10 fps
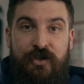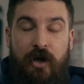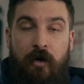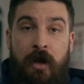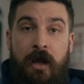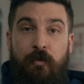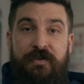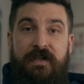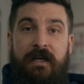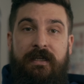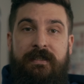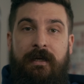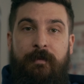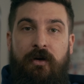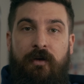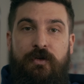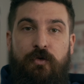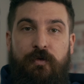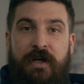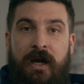So we'll see you next time here on the
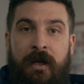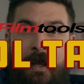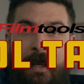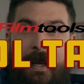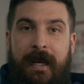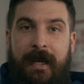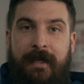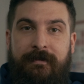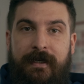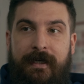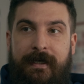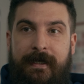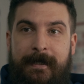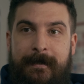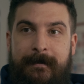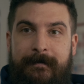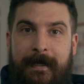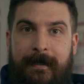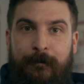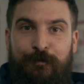Tool Talk, and
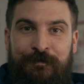take care.